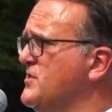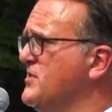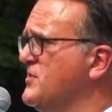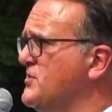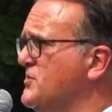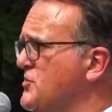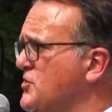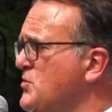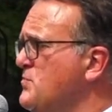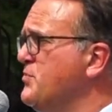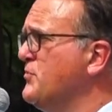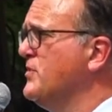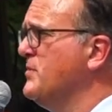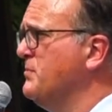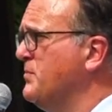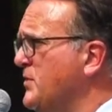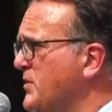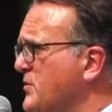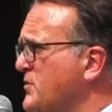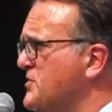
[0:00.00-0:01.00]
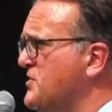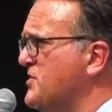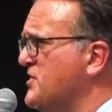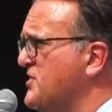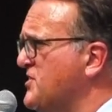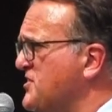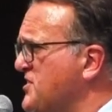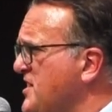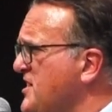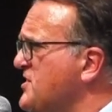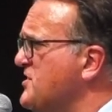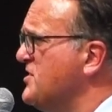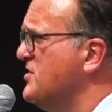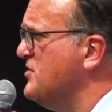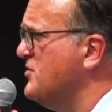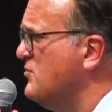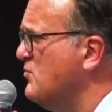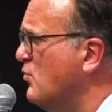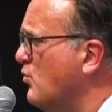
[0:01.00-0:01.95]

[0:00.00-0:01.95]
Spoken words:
to superimpose the season you